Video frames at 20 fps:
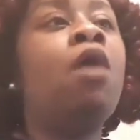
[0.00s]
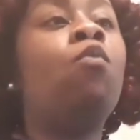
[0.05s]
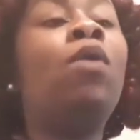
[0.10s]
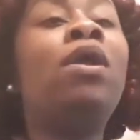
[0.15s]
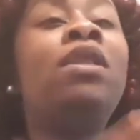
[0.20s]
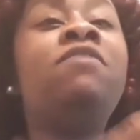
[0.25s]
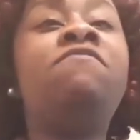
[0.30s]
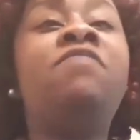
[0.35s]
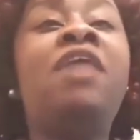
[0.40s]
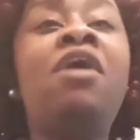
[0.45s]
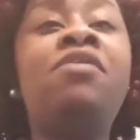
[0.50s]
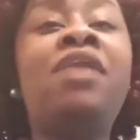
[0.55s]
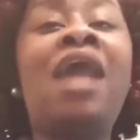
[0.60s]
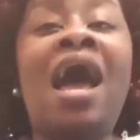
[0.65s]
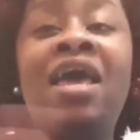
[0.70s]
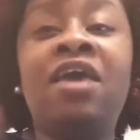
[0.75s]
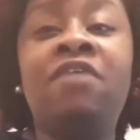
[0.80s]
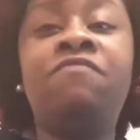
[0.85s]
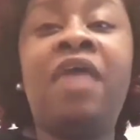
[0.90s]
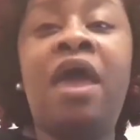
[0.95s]
Well, if
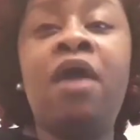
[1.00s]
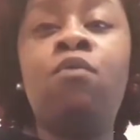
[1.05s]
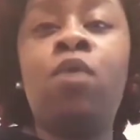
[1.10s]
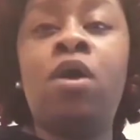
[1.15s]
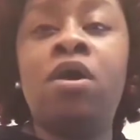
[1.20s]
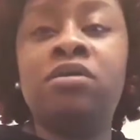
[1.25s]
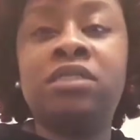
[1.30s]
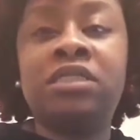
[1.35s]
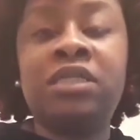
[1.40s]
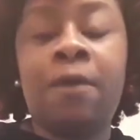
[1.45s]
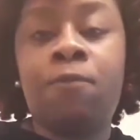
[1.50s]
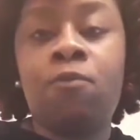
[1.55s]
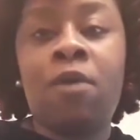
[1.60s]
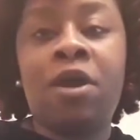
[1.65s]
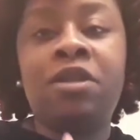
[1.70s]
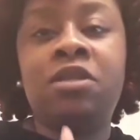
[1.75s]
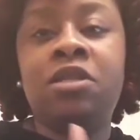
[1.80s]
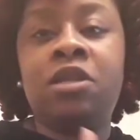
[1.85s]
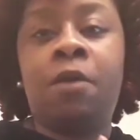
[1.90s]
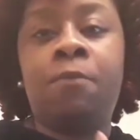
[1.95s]
they weren't
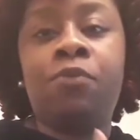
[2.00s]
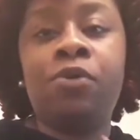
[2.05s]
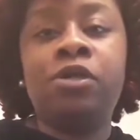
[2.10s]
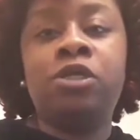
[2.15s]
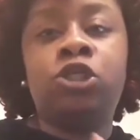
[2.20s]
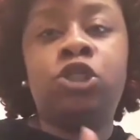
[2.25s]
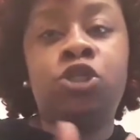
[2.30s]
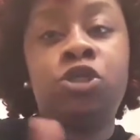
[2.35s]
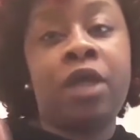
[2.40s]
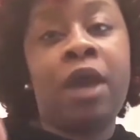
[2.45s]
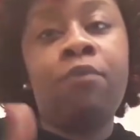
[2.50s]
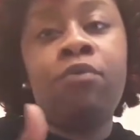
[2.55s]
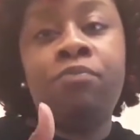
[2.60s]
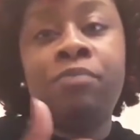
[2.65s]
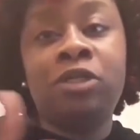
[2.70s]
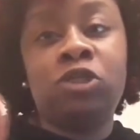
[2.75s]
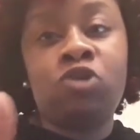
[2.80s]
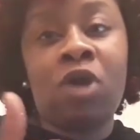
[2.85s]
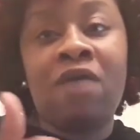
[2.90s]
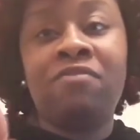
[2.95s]
separated, I'm pretty sure they would
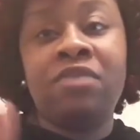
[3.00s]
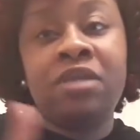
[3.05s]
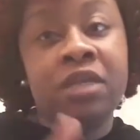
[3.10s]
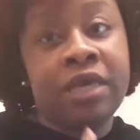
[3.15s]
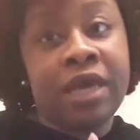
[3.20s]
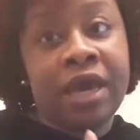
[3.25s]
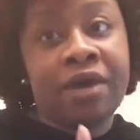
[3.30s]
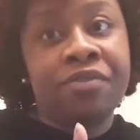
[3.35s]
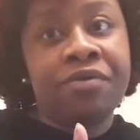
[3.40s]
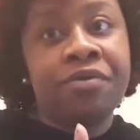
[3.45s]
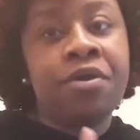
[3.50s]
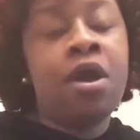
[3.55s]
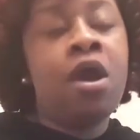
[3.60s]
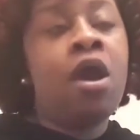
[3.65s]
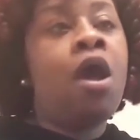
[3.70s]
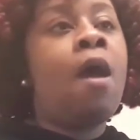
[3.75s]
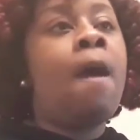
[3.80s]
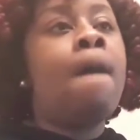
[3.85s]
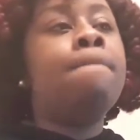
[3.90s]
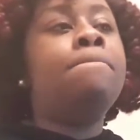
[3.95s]
be traveling together.
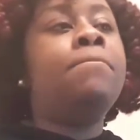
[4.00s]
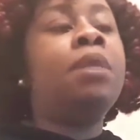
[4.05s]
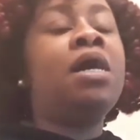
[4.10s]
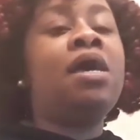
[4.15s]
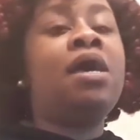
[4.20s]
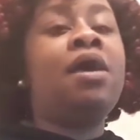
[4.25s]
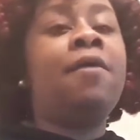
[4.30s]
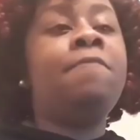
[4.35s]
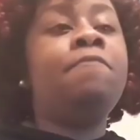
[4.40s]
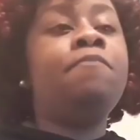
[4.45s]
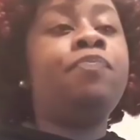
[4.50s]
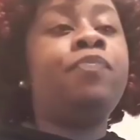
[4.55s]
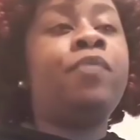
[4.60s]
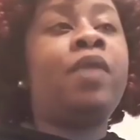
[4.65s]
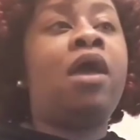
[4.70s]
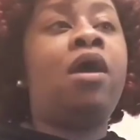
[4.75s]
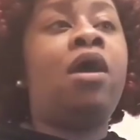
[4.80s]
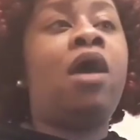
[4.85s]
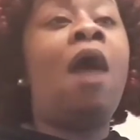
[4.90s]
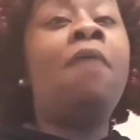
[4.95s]
But
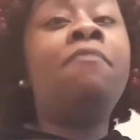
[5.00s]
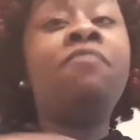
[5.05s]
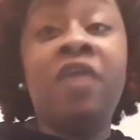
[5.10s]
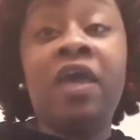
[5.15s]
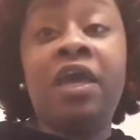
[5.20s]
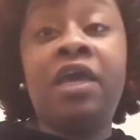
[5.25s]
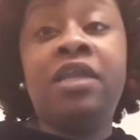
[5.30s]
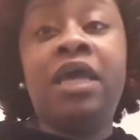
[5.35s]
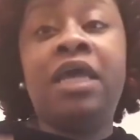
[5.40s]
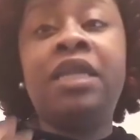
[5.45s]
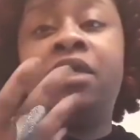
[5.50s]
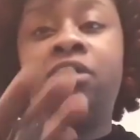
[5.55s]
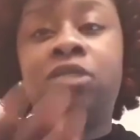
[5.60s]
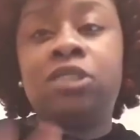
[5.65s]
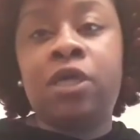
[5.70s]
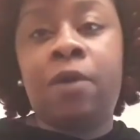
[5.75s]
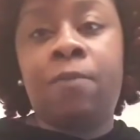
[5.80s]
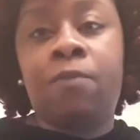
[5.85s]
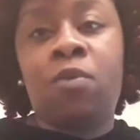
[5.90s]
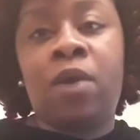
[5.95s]
I'm thinking that they're
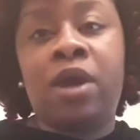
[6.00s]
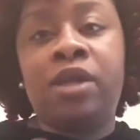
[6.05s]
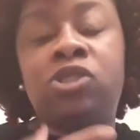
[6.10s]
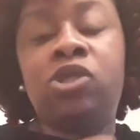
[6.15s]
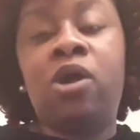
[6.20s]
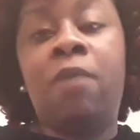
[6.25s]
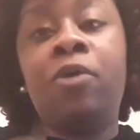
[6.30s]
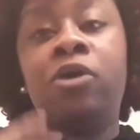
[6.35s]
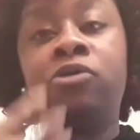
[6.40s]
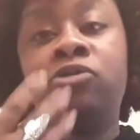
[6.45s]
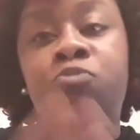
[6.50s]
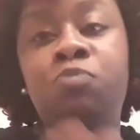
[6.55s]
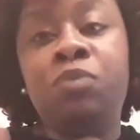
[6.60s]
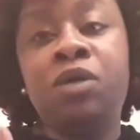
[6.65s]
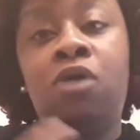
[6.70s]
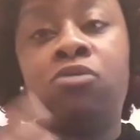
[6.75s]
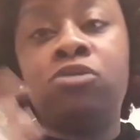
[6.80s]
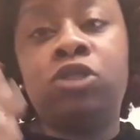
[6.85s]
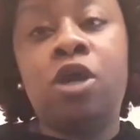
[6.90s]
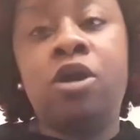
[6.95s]
separated. So I'm going to
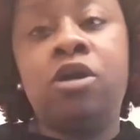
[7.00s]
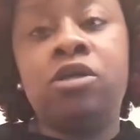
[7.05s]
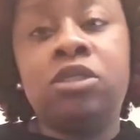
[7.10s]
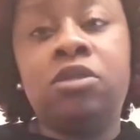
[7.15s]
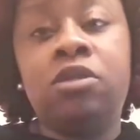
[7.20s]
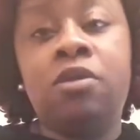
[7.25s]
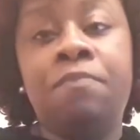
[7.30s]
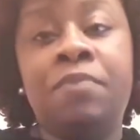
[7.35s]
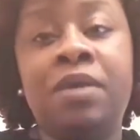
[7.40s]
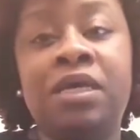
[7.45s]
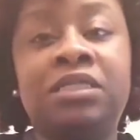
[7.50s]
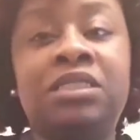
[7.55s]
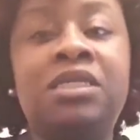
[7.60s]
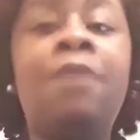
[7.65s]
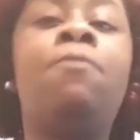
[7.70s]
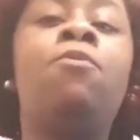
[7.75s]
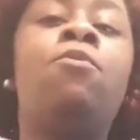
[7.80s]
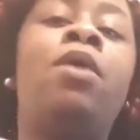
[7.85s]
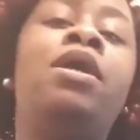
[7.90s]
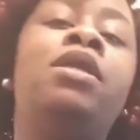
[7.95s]
speak on terms of them being
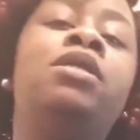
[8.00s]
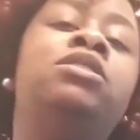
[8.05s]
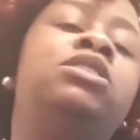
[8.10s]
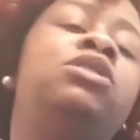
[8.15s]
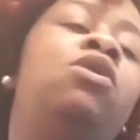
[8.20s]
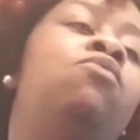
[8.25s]
separated.